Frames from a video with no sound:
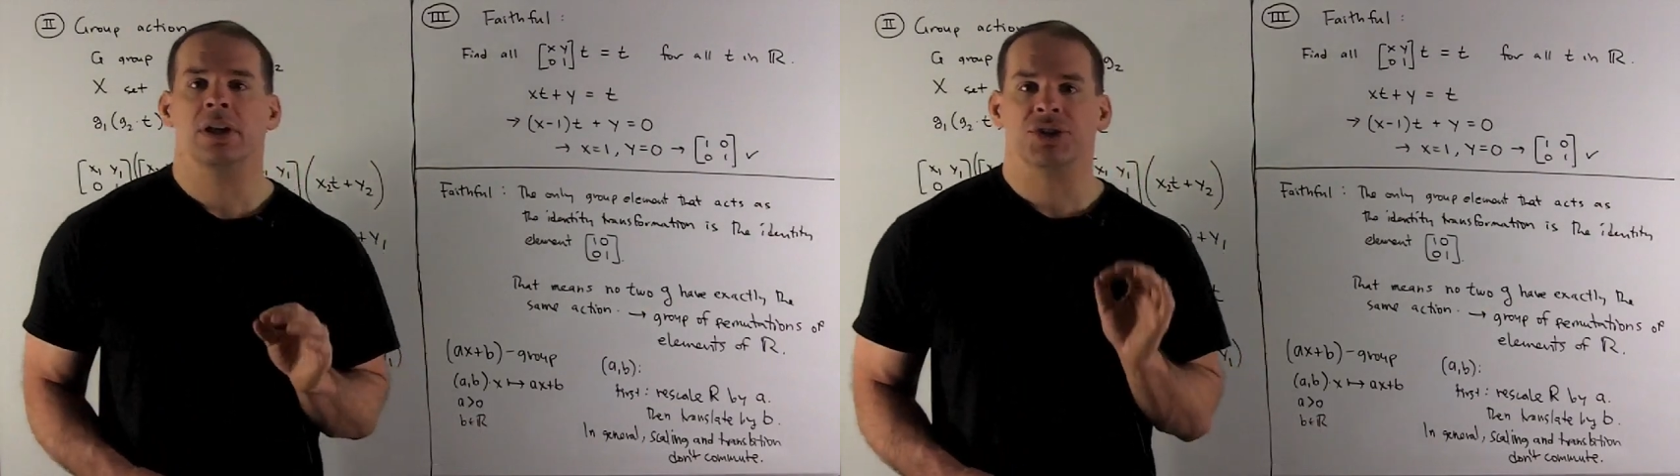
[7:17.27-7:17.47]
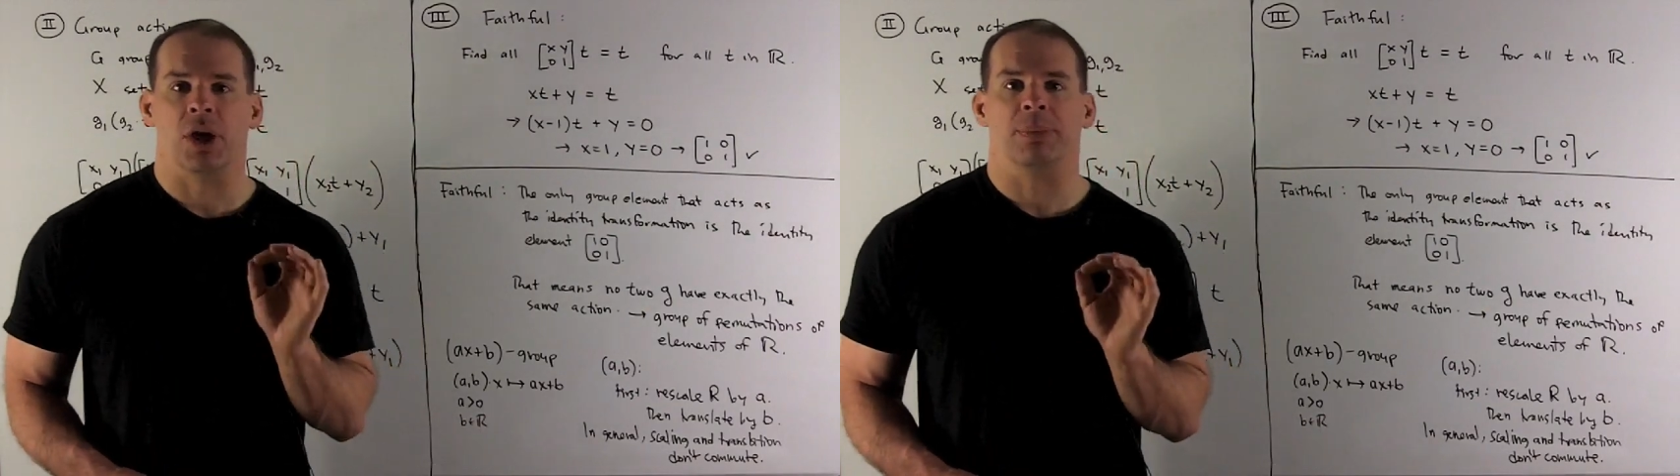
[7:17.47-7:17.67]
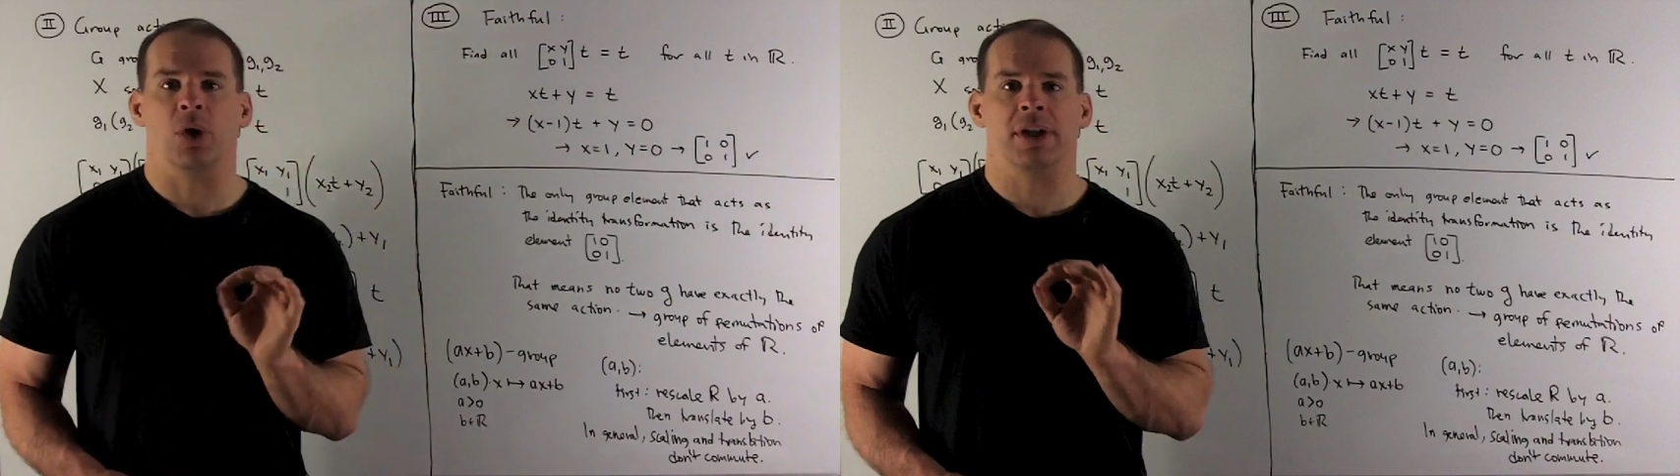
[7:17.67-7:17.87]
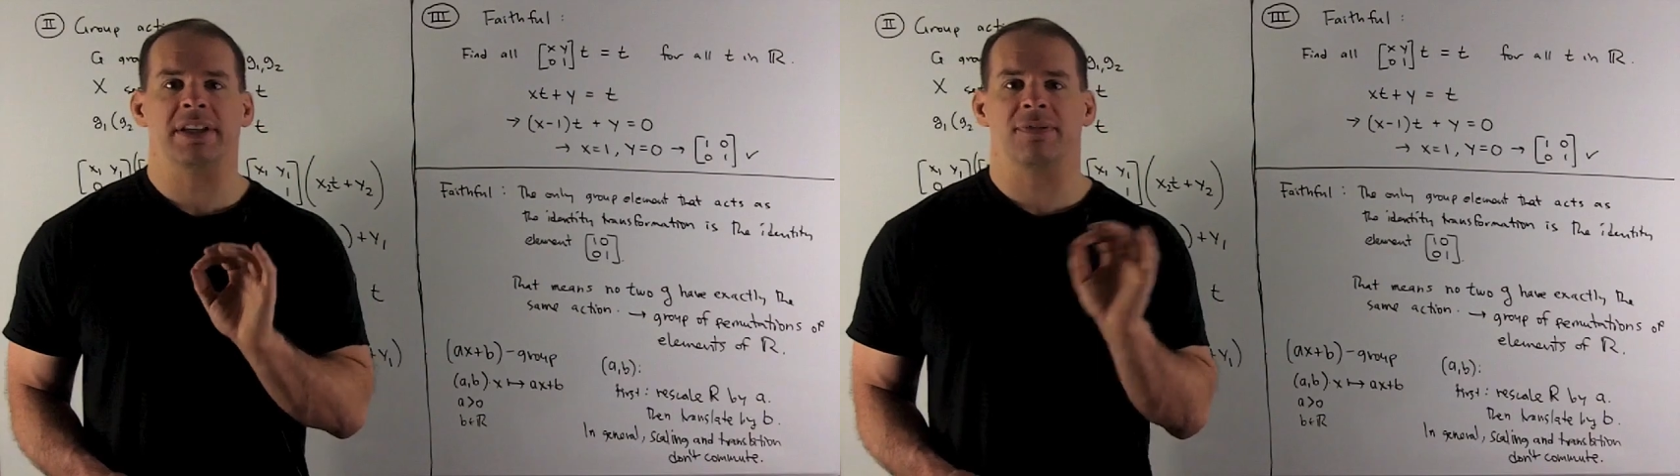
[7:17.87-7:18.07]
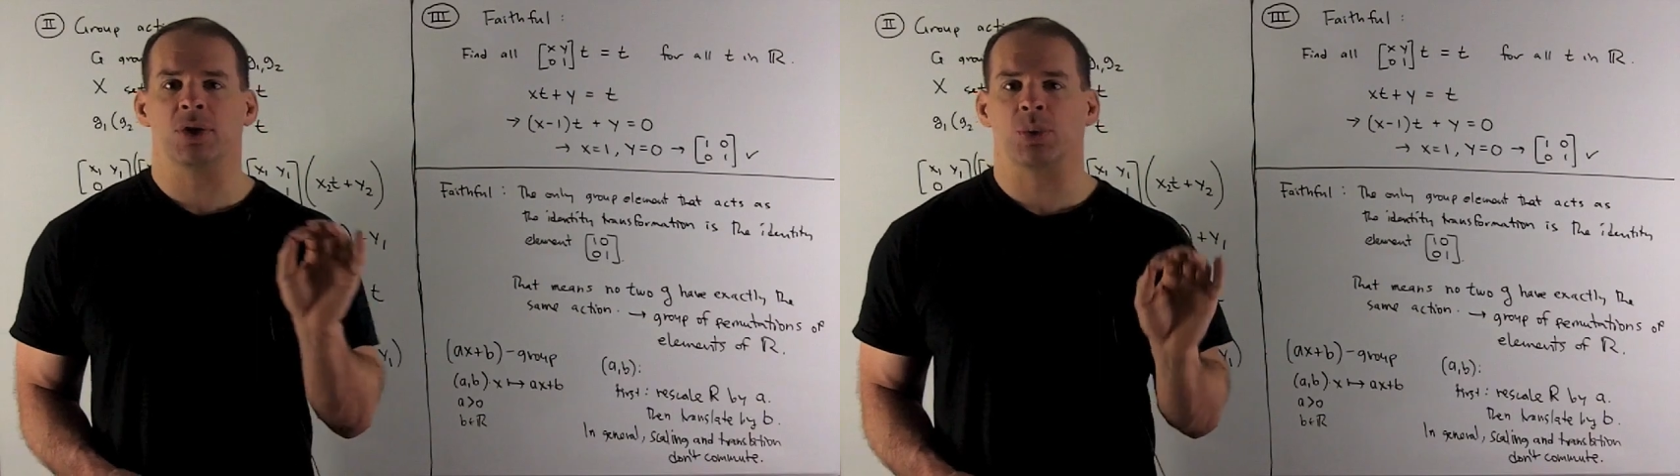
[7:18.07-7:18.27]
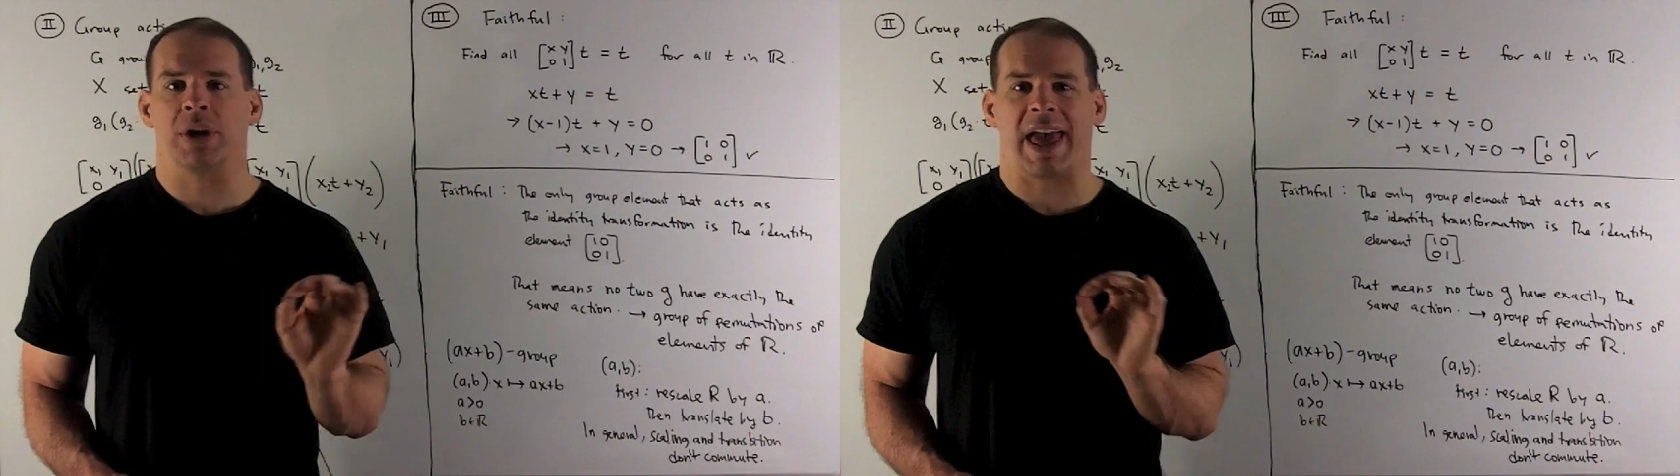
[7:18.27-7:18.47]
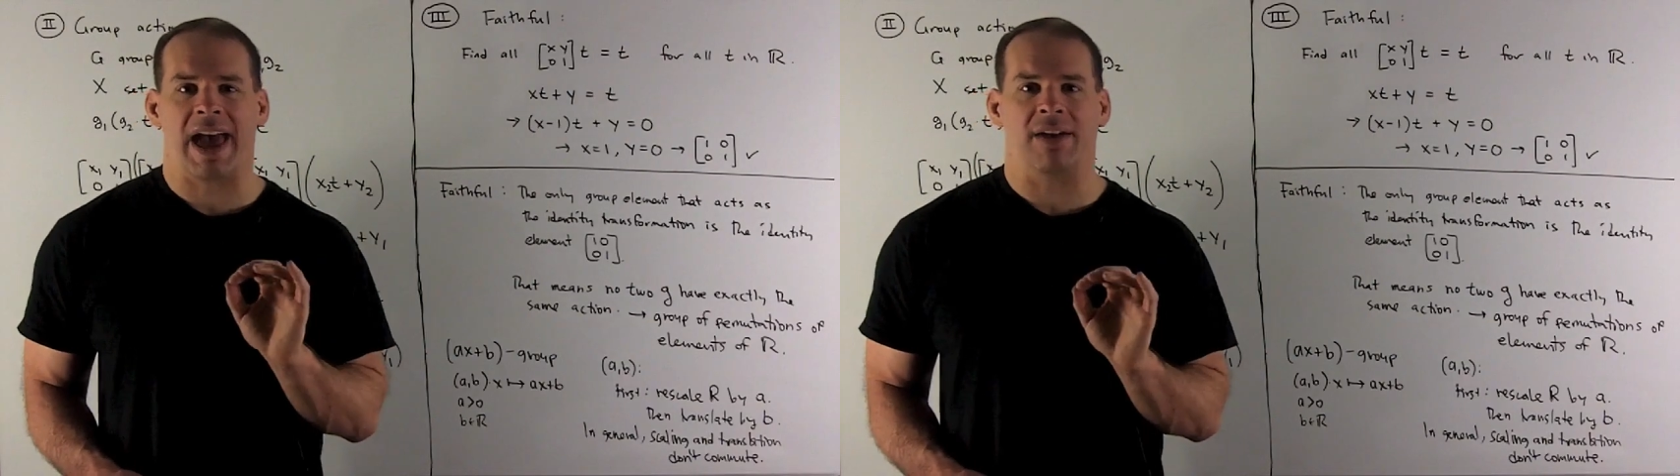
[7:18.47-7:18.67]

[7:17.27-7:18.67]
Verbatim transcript: So the only difference we're going to